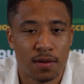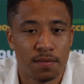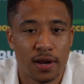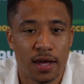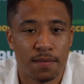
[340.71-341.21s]

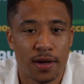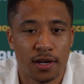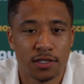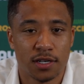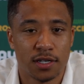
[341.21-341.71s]
player
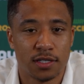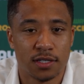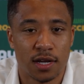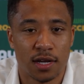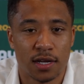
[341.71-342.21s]
manager, and he's
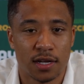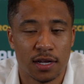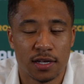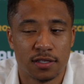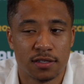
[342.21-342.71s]
uh,
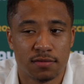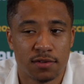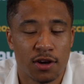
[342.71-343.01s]
he's